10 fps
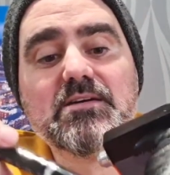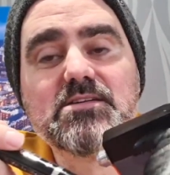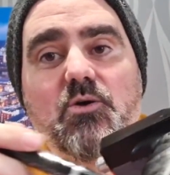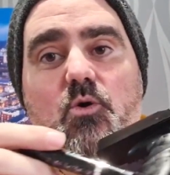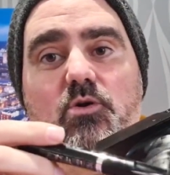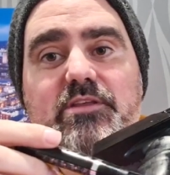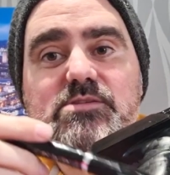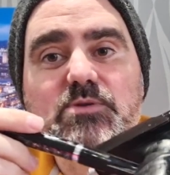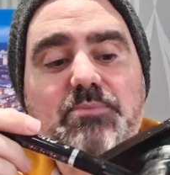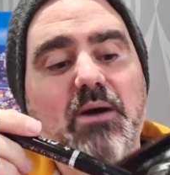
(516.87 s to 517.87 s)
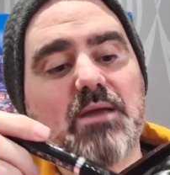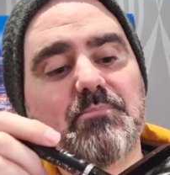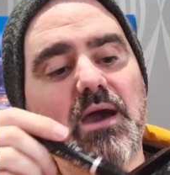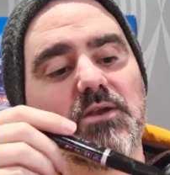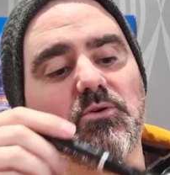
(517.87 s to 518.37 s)
So all of this with the
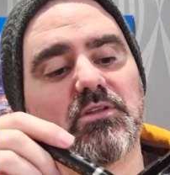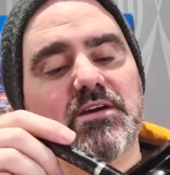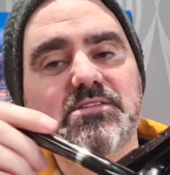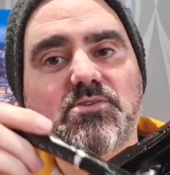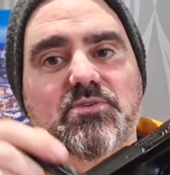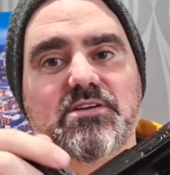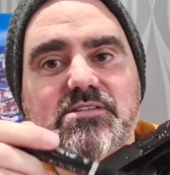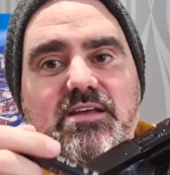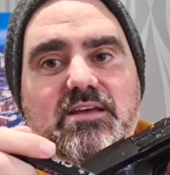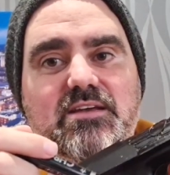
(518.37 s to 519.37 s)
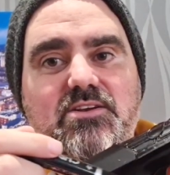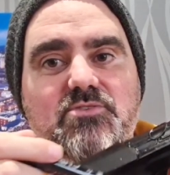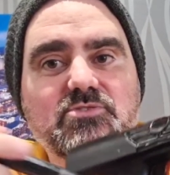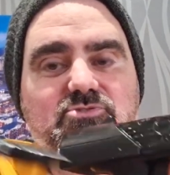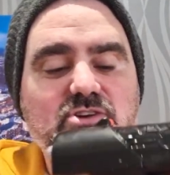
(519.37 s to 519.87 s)
paint pen, all this,
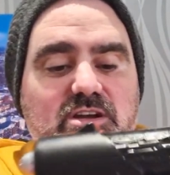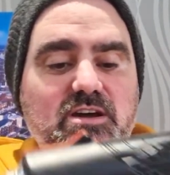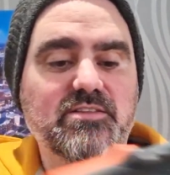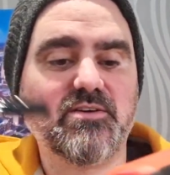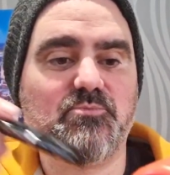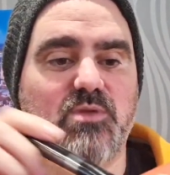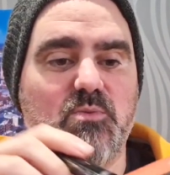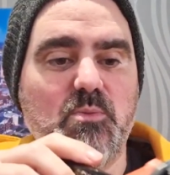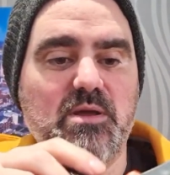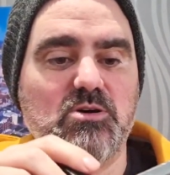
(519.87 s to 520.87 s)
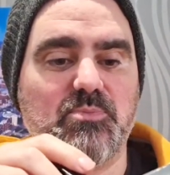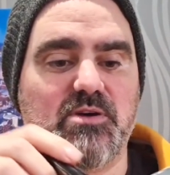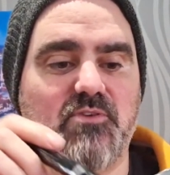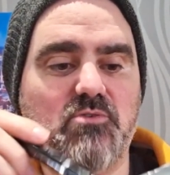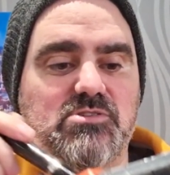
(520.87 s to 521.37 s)
including the trigger. There will be a little
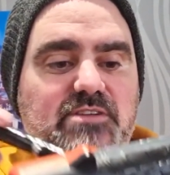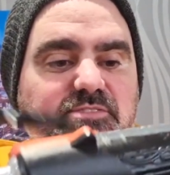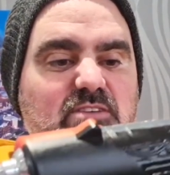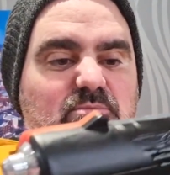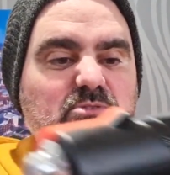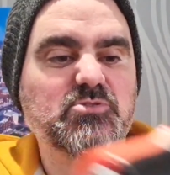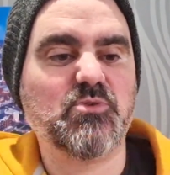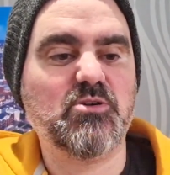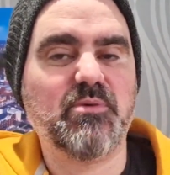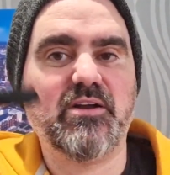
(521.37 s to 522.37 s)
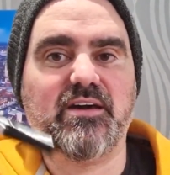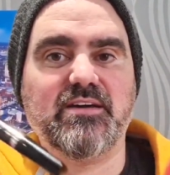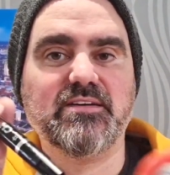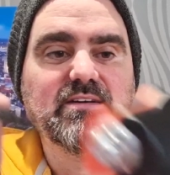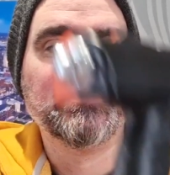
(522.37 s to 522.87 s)
bit of orange left over, I'm not too worried about
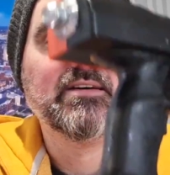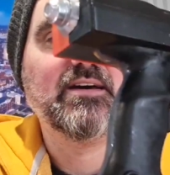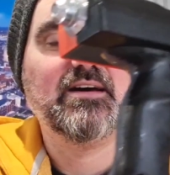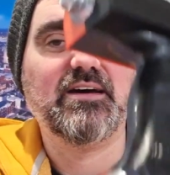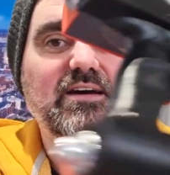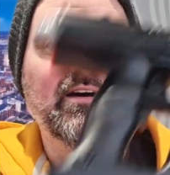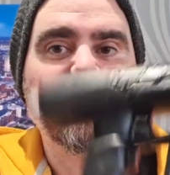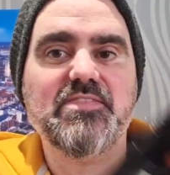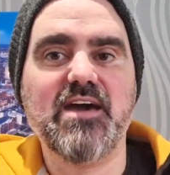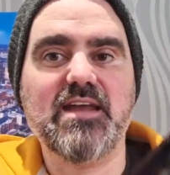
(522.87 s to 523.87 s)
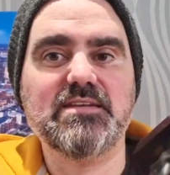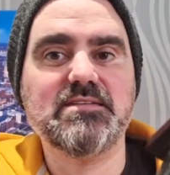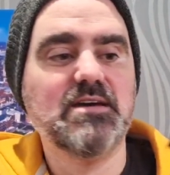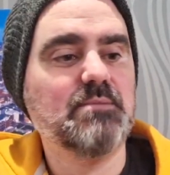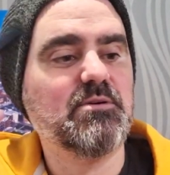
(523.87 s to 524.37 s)
that. And
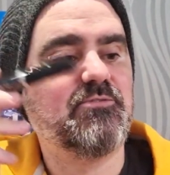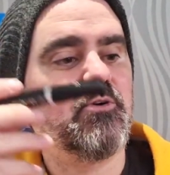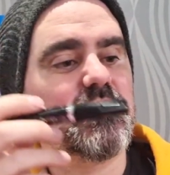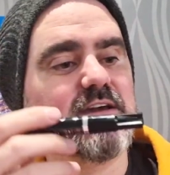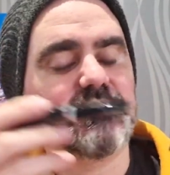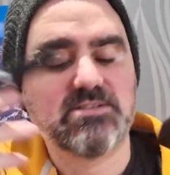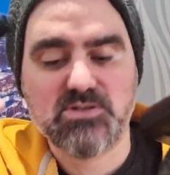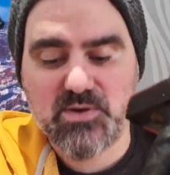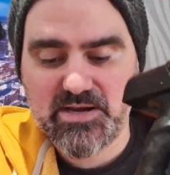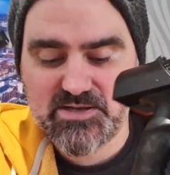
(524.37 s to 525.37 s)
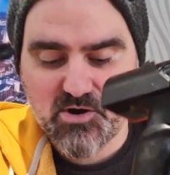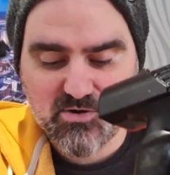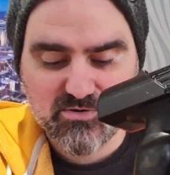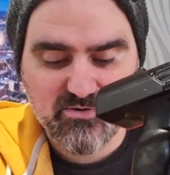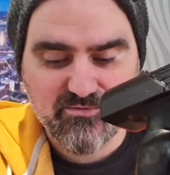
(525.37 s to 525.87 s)
then before I get to do any
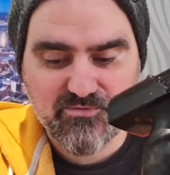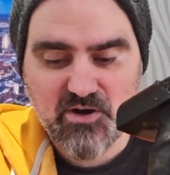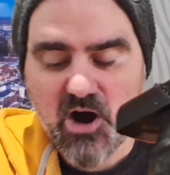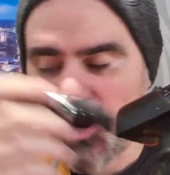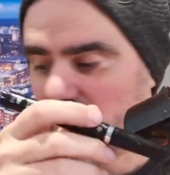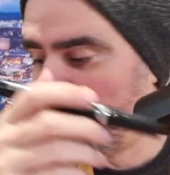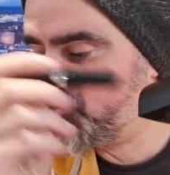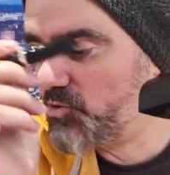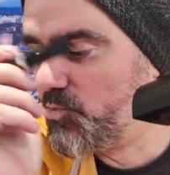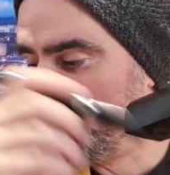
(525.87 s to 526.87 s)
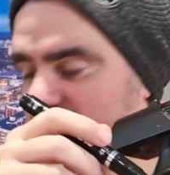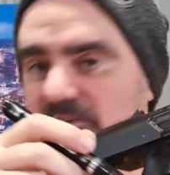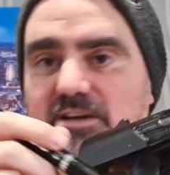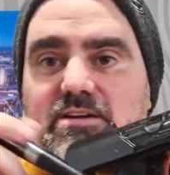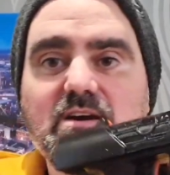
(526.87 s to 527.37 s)
kind of highlights or
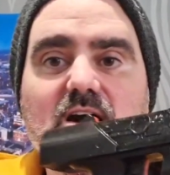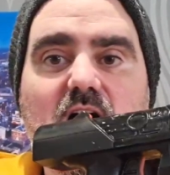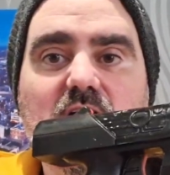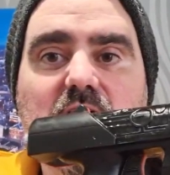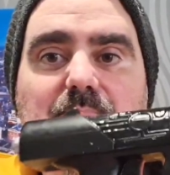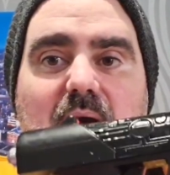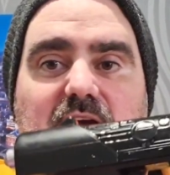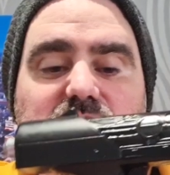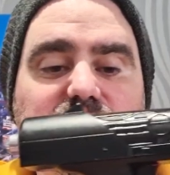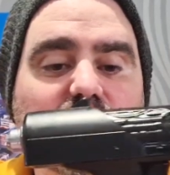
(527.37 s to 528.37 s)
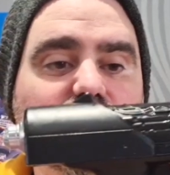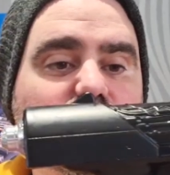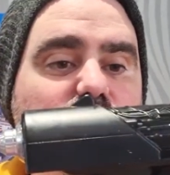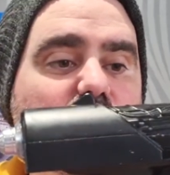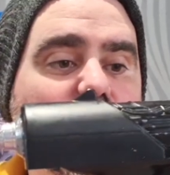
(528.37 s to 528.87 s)
weathering, I'll come back and show
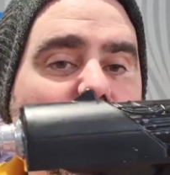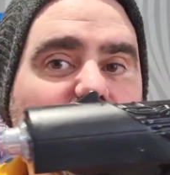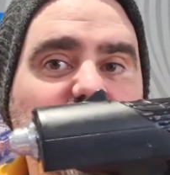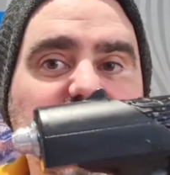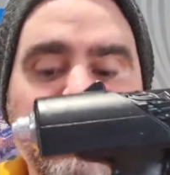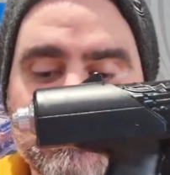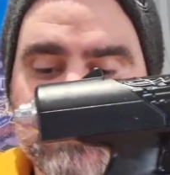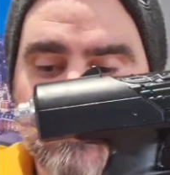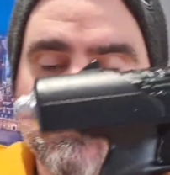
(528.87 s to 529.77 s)
you the next step.